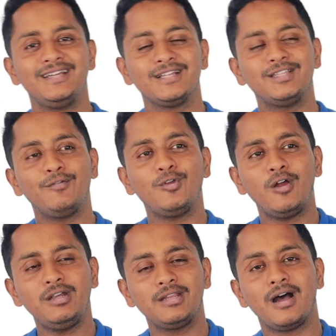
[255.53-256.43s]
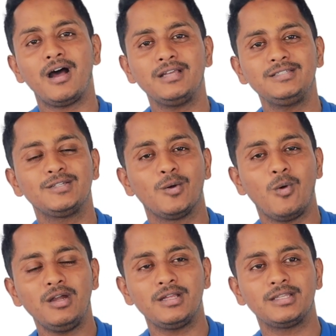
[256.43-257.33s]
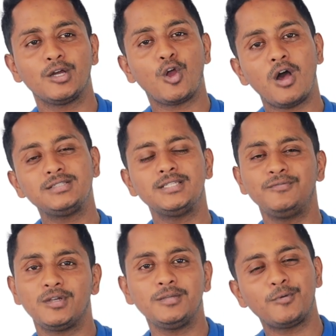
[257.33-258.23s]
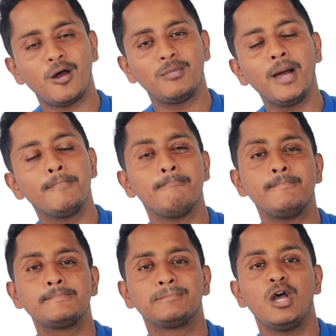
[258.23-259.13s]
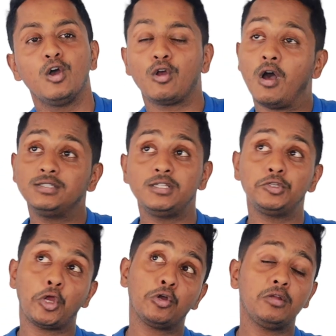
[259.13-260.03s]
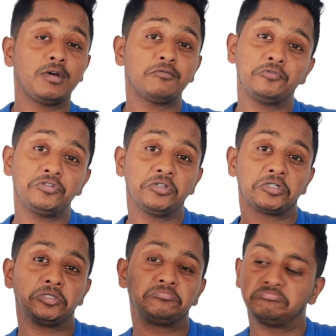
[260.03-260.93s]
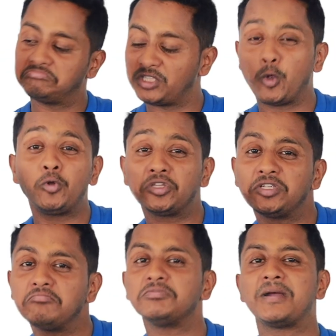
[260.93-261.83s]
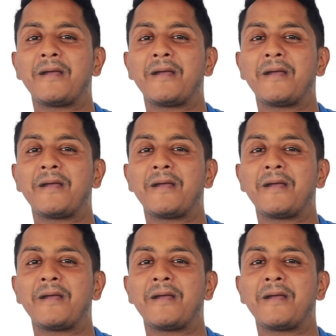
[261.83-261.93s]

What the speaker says: They have not asked what are the causes for the problem. Causes is younger workforce or they go to gym.